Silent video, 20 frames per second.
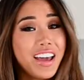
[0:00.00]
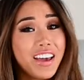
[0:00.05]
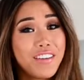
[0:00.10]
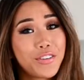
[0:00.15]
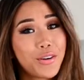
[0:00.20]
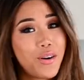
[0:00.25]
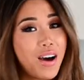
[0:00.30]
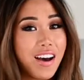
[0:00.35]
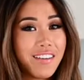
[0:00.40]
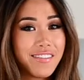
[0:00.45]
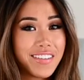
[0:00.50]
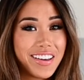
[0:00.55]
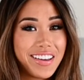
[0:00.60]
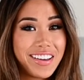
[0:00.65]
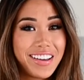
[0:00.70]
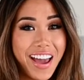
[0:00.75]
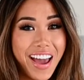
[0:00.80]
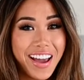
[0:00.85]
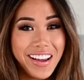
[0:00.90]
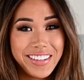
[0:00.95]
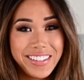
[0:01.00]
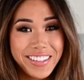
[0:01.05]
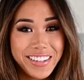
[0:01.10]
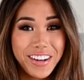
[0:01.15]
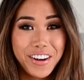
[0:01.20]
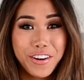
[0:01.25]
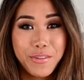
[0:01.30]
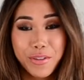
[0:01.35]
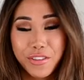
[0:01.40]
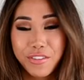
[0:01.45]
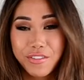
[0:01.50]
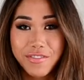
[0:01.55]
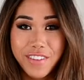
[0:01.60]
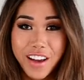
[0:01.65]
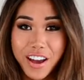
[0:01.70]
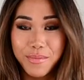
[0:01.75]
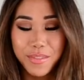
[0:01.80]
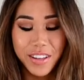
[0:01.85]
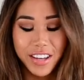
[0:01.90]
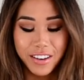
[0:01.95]
if you're having a dinner with your
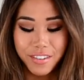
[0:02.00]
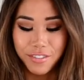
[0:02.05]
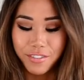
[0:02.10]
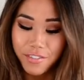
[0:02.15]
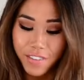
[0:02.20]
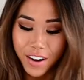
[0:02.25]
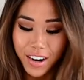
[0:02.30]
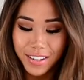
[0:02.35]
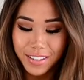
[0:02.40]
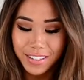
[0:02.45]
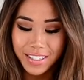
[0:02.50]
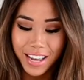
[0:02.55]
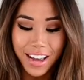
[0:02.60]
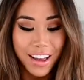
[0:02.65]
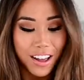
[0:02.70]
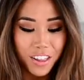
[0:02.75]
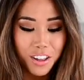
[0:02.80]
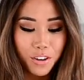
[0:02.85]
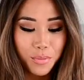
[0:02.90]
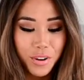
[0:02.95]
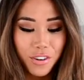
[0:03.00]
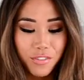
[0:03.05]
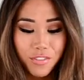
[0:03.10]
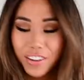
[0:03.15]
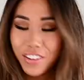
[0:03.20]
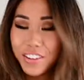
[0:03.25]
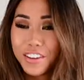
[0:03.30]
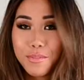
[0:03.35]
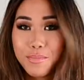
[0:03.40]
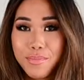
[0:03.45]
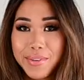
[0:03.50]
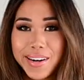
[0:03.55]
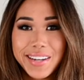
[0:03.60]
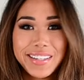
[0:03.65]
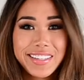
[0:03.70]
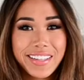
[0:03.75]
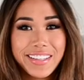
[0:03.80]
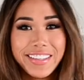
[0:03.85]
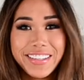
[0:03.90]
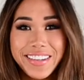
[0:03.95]
family and friends. They'll be really
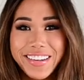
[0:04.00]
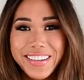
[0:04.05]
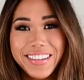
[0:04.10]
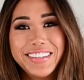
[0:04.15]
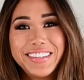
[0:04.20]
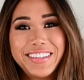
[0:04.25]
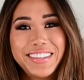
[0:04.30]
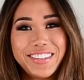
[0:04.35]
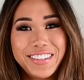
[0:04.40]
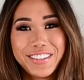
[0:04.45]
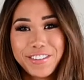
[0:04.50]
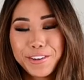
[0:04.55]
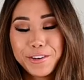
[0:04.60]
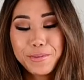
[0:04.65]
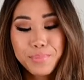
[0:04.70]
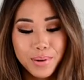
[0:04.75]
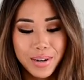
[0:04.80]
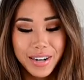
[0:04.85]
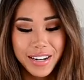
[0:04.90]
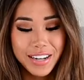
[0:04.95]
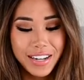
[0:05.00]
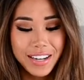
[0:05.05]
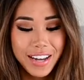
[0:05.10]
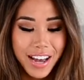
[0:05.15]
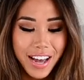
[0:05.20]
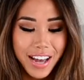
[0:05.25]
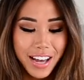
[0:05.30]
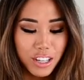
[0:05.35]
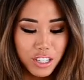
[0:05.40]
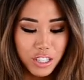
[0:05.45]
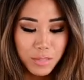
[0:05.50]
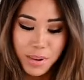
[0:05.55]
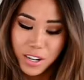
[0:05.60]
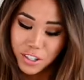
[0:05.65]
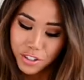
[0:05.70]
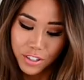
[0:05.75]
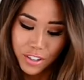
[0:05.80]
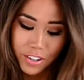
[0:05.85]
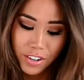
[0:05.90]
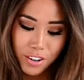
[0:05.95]
impressed because it is so pretty,
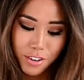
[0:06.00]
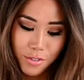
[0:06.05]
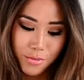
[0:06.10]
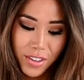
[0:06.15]
especially